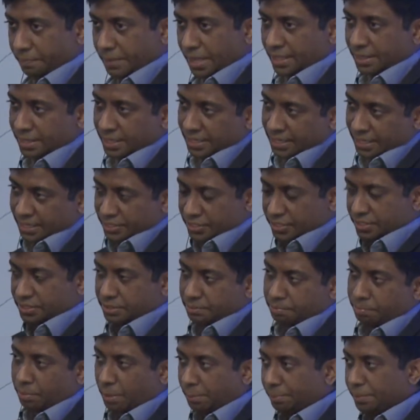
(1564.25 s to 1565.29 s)
and then I
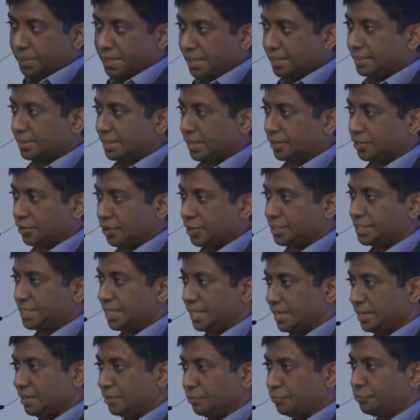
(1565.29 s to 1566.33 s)
just populate that
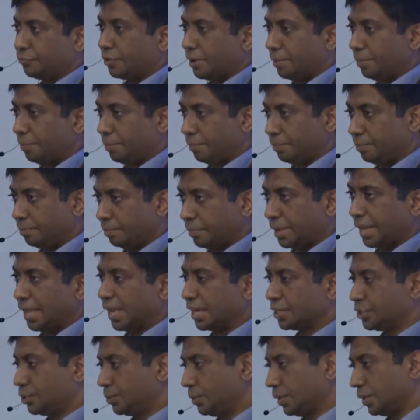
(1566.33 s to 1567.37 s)
container from my
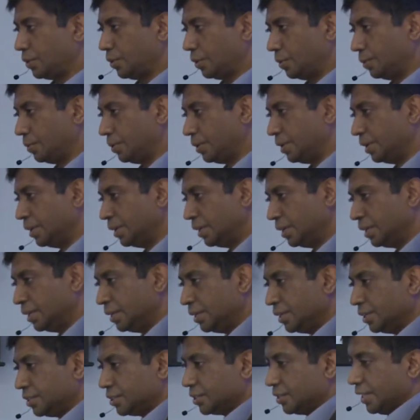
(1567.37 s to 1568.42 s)
actual code.
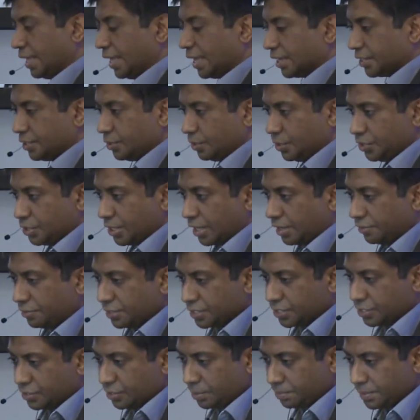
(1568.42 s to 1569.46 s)
So the actual
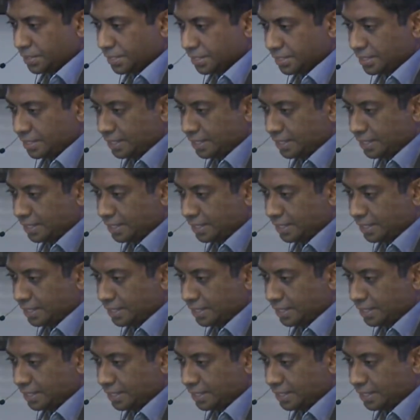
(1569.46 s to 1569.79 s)
JavaScript is